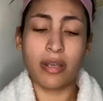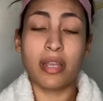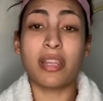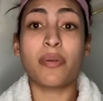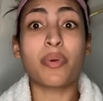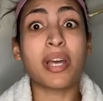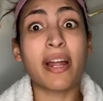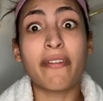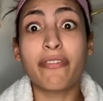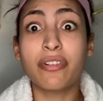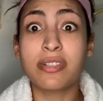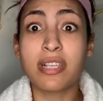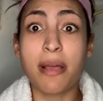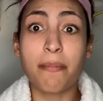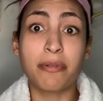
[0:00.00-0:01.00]
And then we got a few
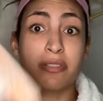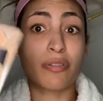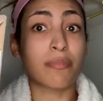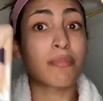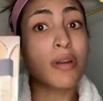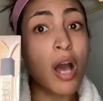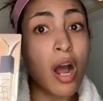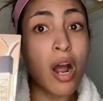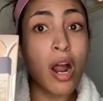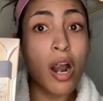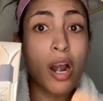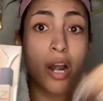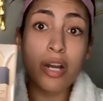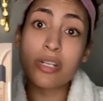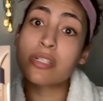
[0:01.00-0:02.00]
samples from
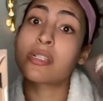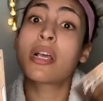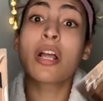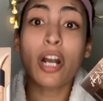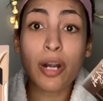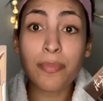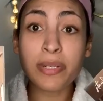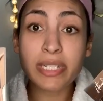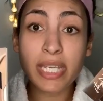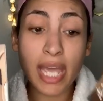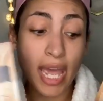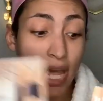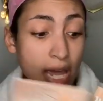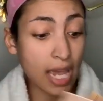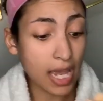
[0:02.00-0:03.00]
NARS, Urban
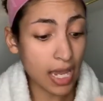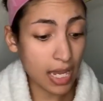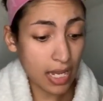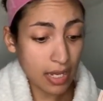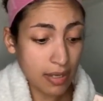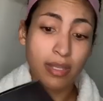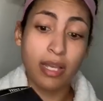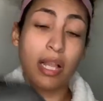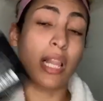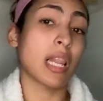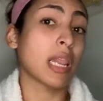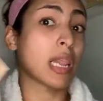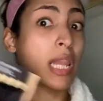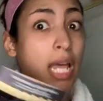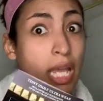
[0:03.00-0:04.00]
Decay,
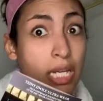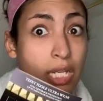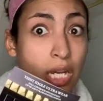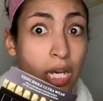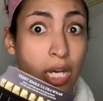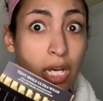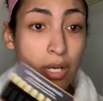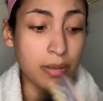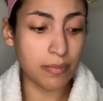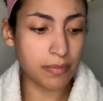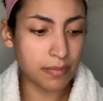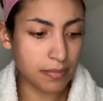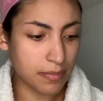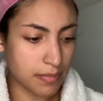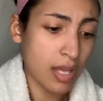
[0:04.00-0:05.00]
Lancome.